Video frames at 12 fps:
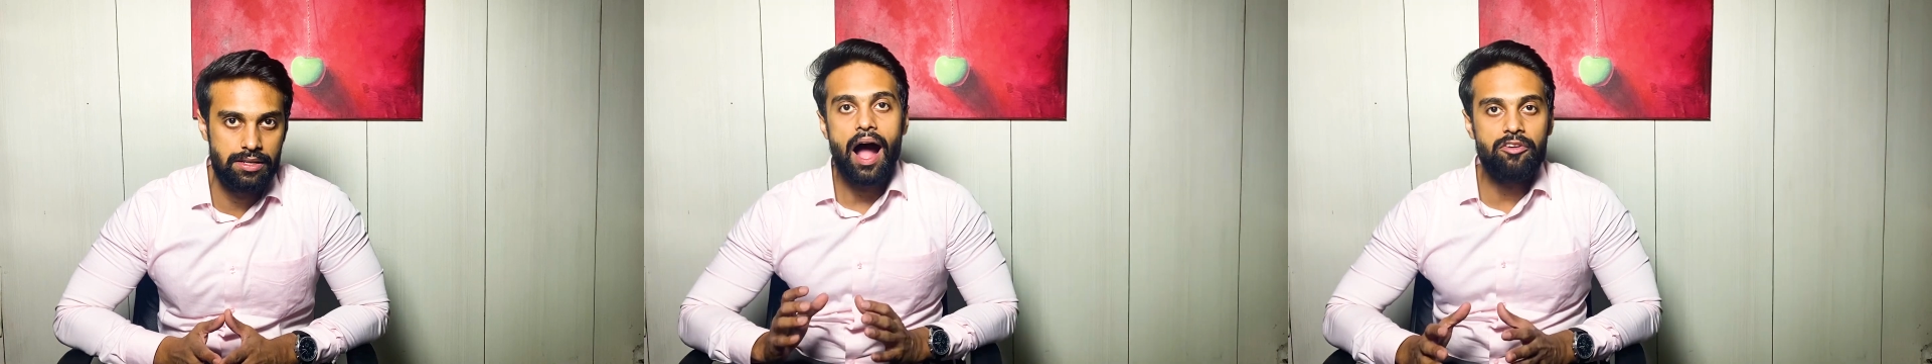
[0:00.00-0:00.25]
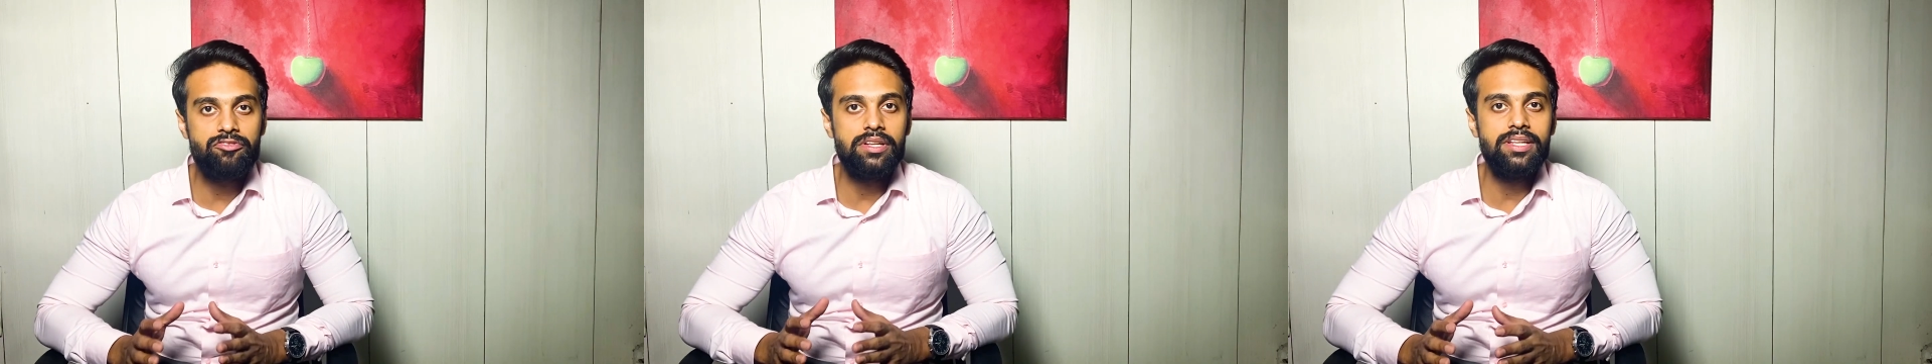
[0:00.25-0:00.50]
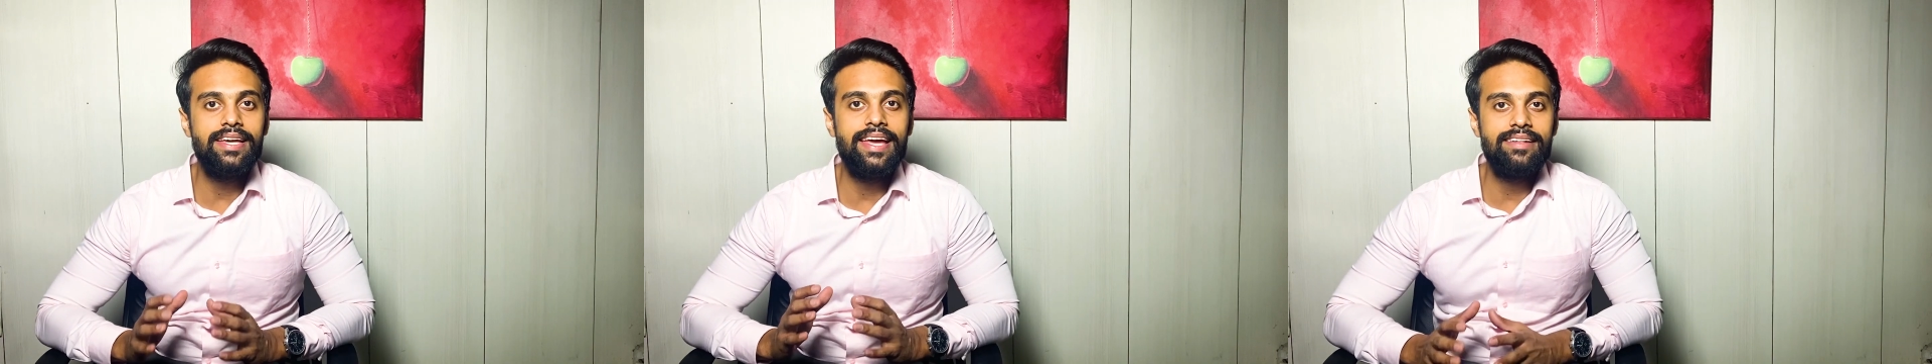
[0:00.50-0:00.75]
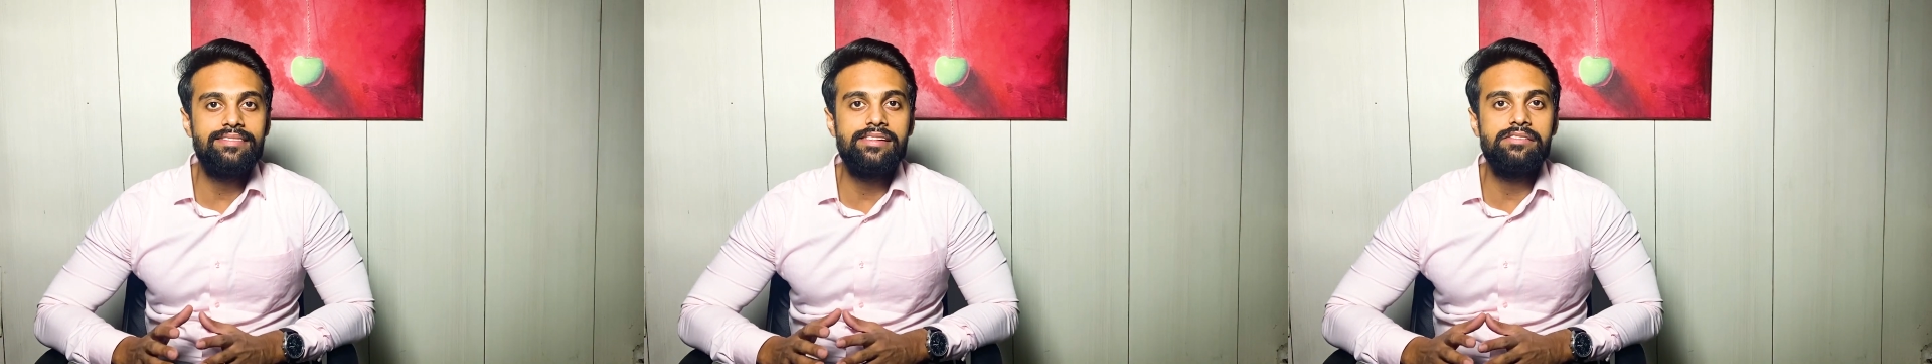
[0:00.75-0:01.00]
After the
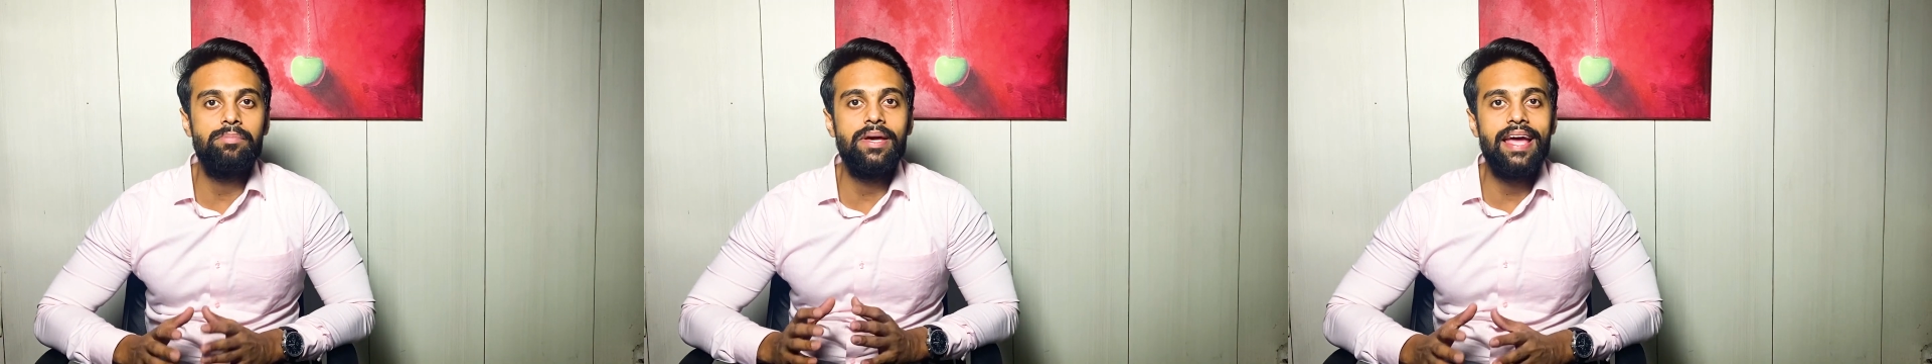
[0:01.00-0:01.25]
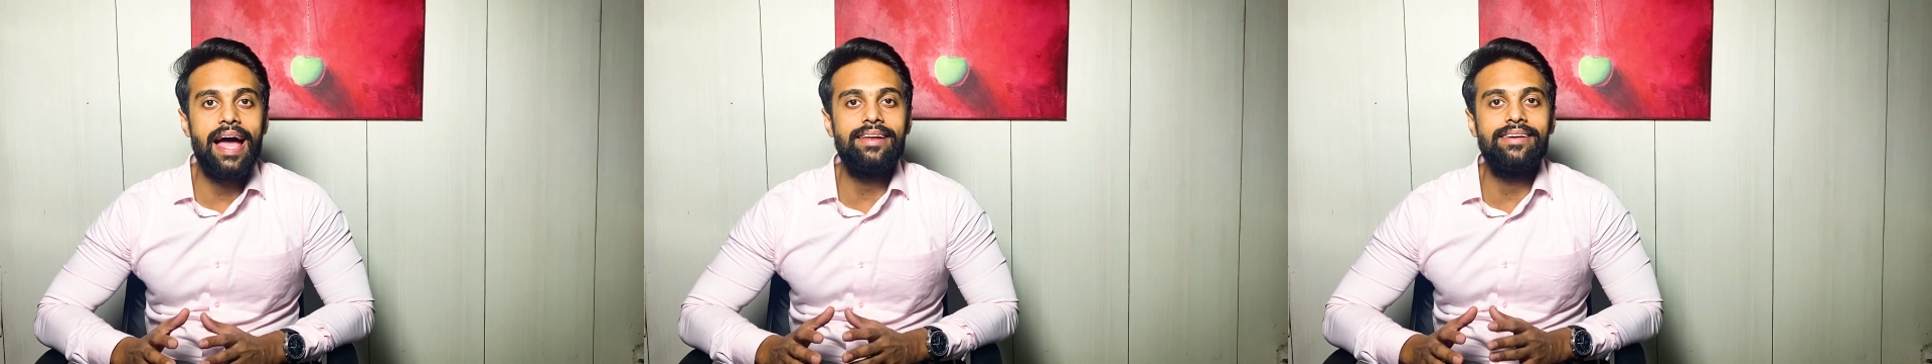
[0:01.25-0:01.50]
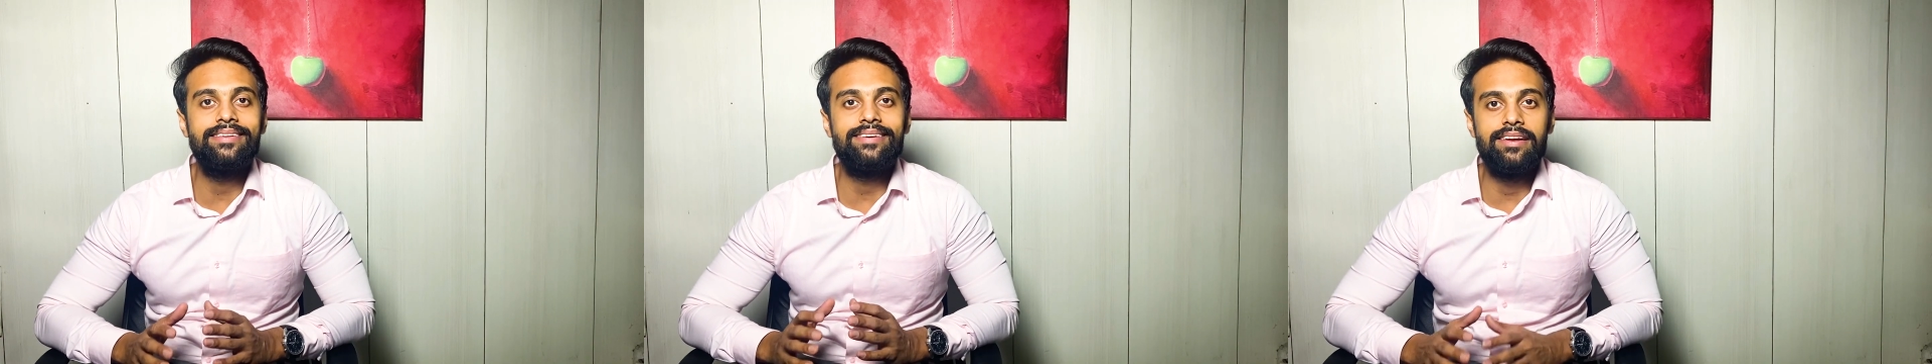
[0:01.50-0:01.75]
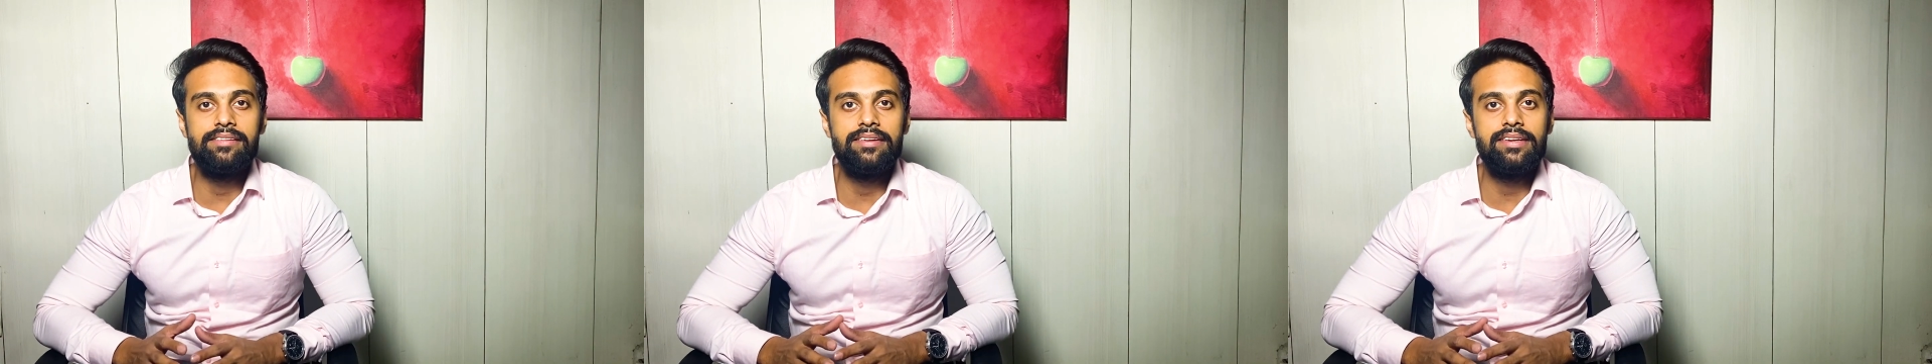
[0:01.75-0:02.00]
cases began
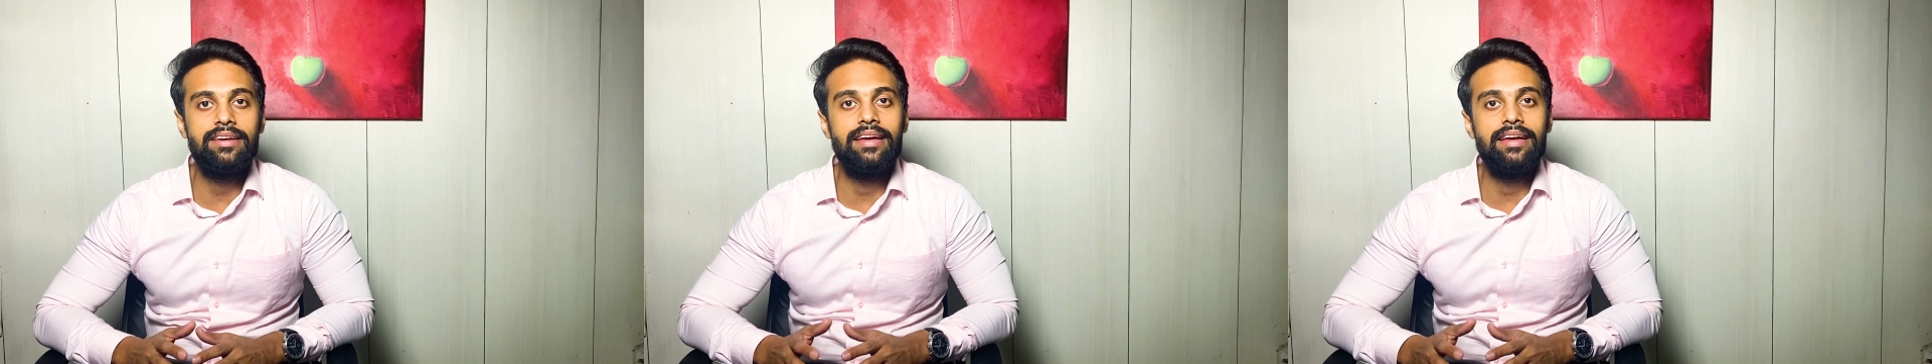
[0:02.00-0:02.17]
increasing